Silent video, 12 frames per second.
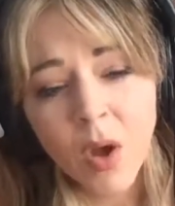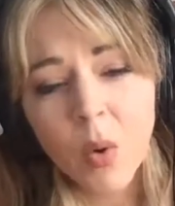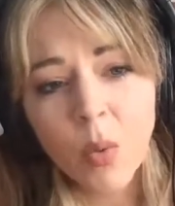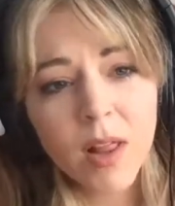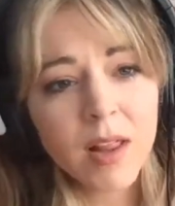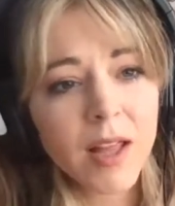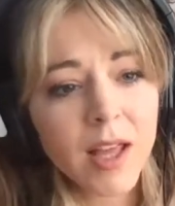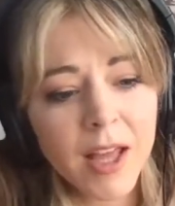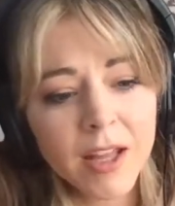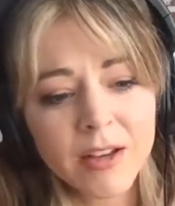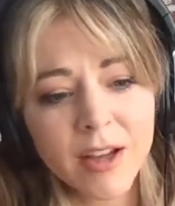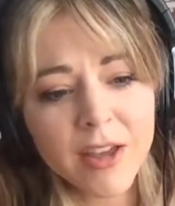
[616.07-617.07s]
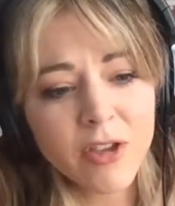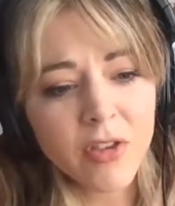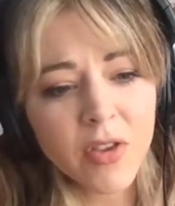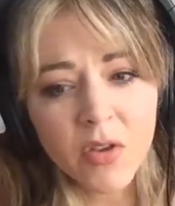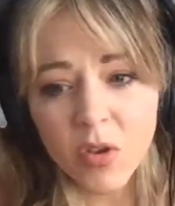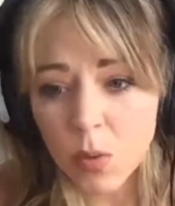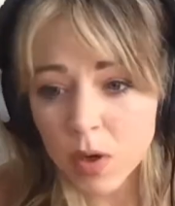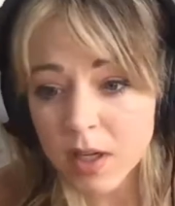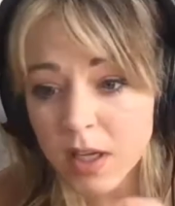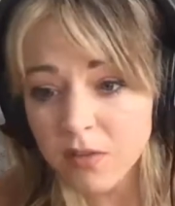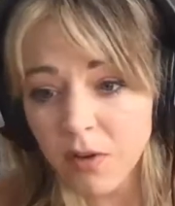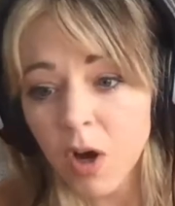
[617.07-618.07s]
Well, and I just also want to
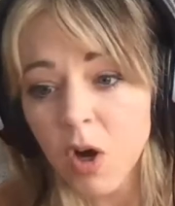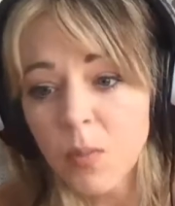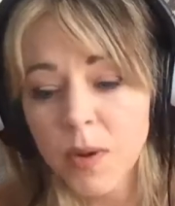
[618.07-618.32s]
give hope.